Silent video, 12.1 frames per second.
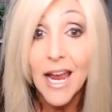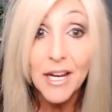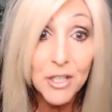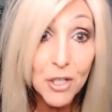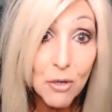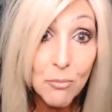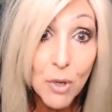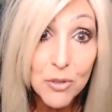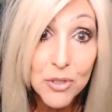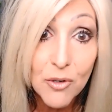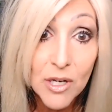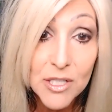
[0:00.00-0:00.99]
And you know,
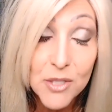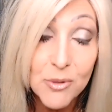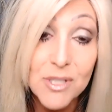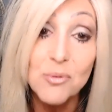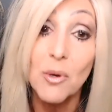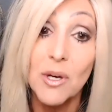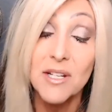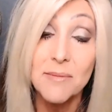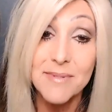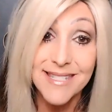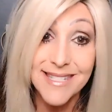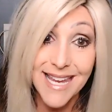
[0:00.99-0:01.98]
most graduates wind
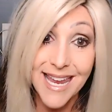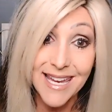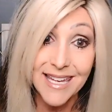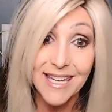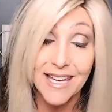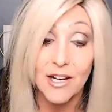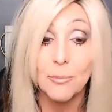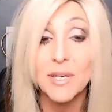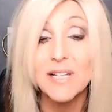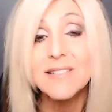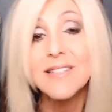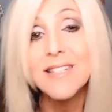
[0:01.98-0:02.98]
up staying here
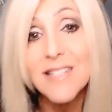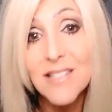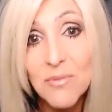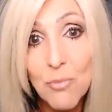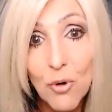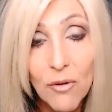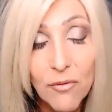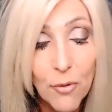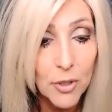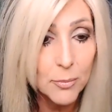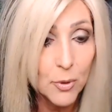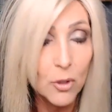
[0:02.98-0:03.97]
because it is more
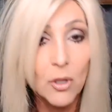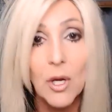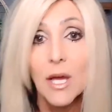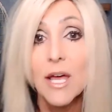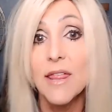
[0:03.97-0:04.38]
affordable